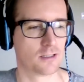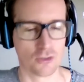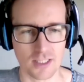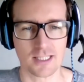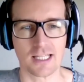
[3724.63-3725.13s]

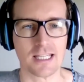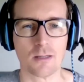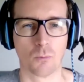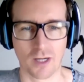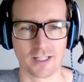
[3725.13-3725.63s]
You need to
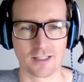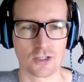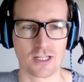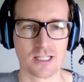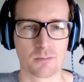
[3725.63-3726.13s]
eat wine
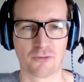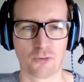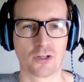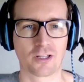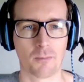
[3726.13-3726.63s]
and cheese
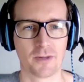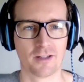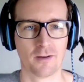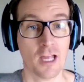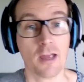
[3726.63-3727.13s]
before you come
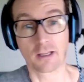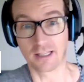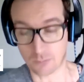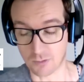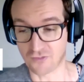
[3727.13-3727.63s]
here.
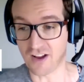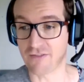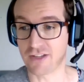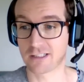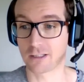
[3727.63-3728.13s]
And this was
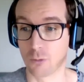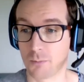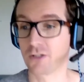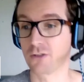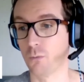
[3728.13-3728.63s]
5 years ago,
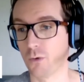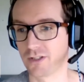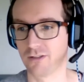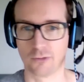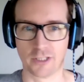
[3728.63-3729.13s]
because it
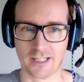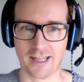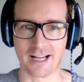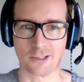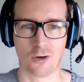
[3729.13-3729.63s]
wasn't really
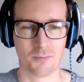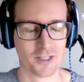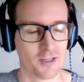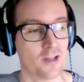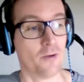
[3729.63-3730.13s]
that
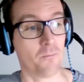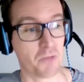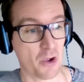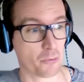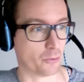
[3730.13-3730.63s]
common.
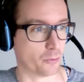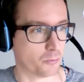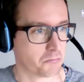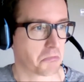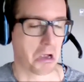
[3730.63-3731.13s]
Now, though,
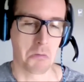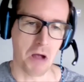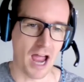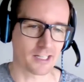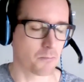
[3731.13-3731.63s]
sure,
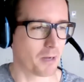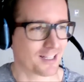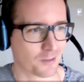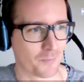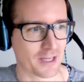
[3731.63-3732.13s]
I can
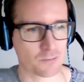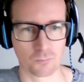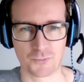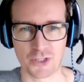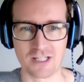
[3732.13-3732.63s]
buy some nice
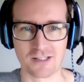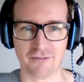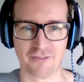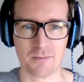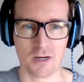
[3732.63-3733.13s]
cheese
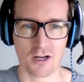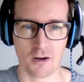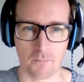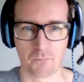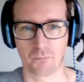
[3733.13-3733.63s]
at
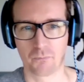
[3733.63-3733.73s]
Vinmart.